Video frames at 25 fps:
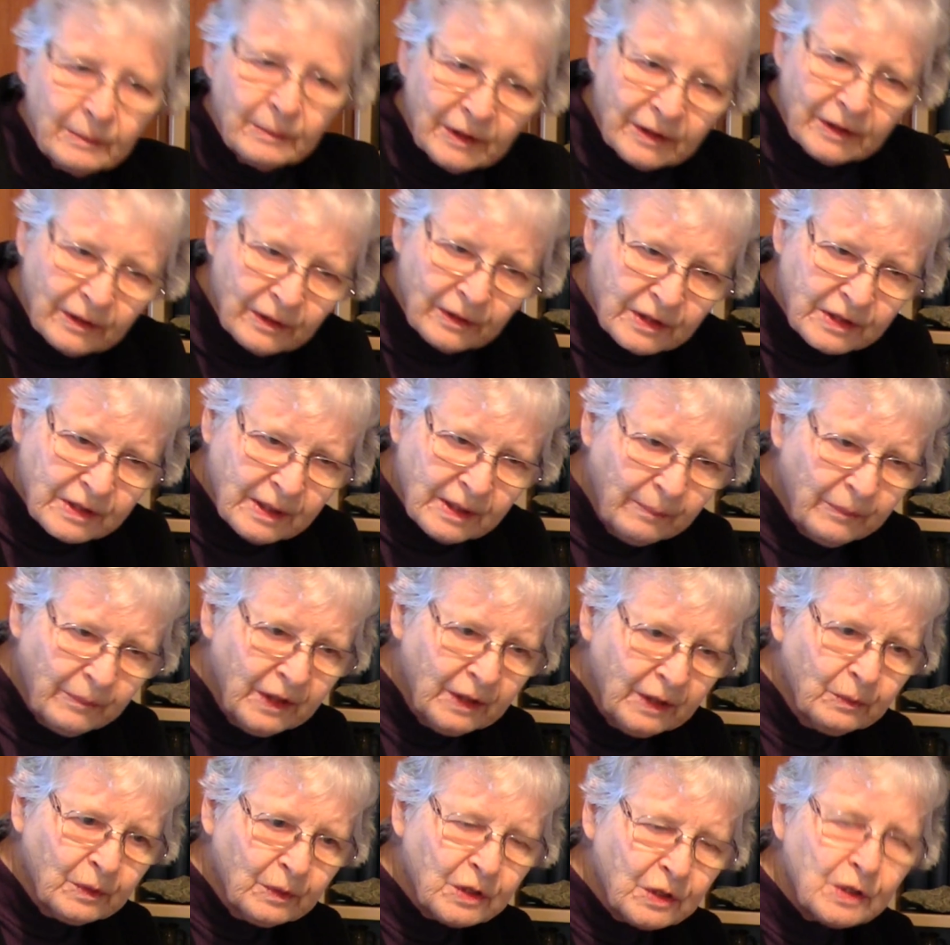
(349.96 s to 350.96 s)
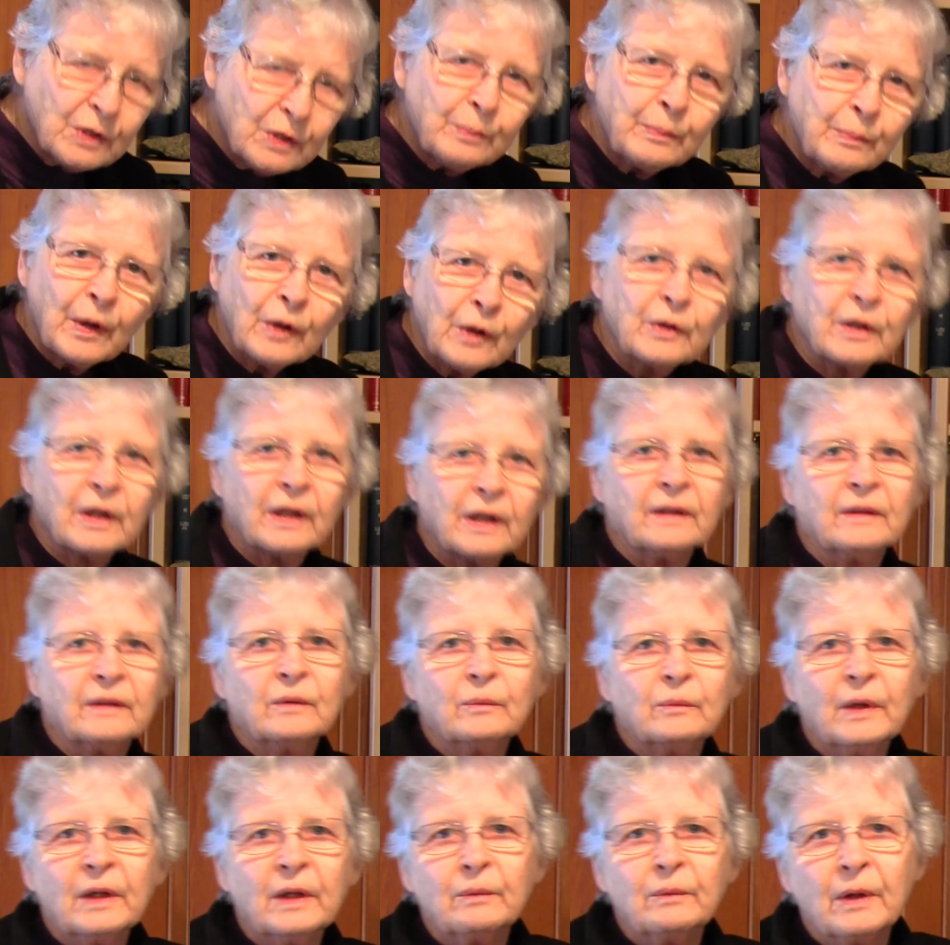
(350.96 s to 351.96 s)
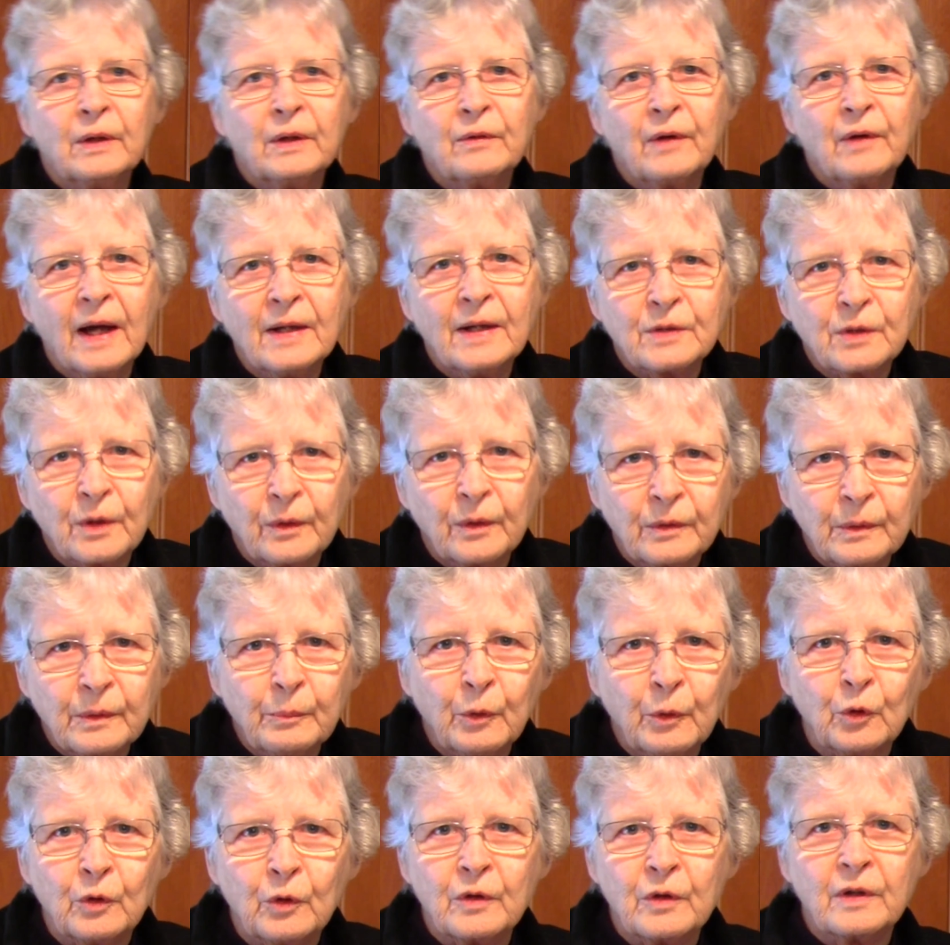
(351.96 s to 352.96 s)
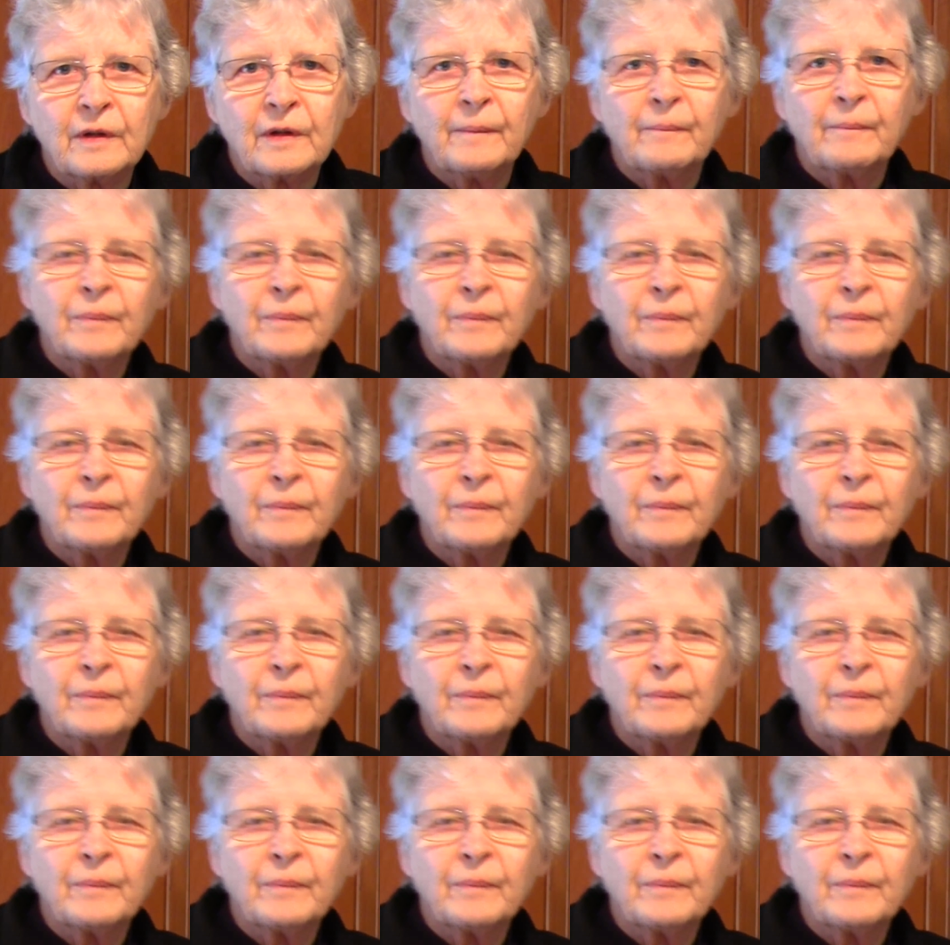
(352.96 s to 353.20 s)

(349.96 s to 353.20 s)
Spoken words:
but there is something which is broken when one writes on the board.